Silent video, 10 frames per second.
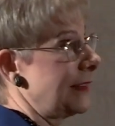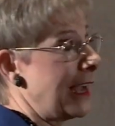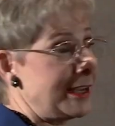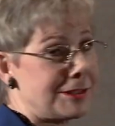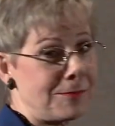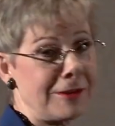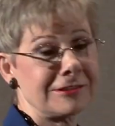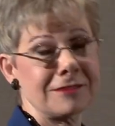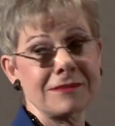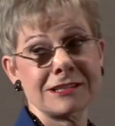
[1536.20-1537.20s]
Now, I spoke
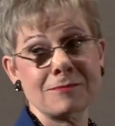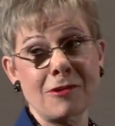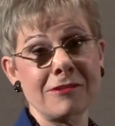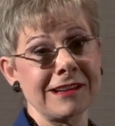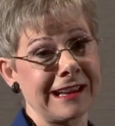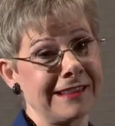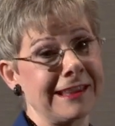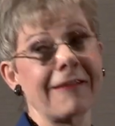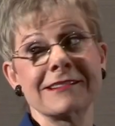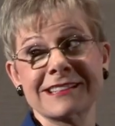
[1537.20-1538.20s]
to him this morning, and
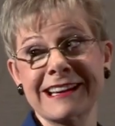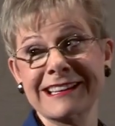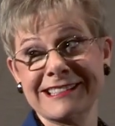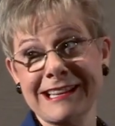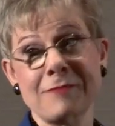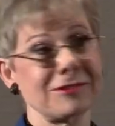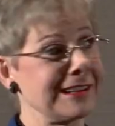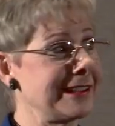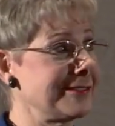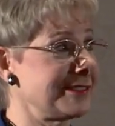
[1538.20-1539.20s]
there is an
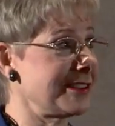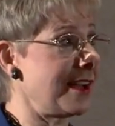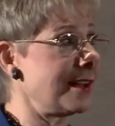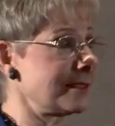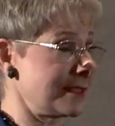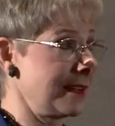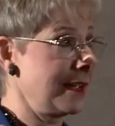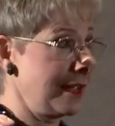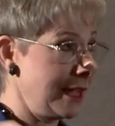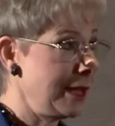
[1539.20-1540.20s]
exceptionally good chance
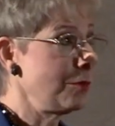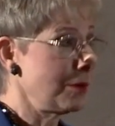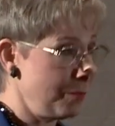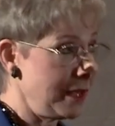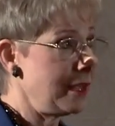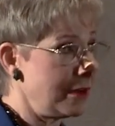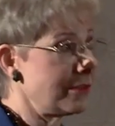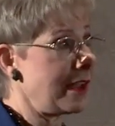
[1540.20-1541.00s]
he will be here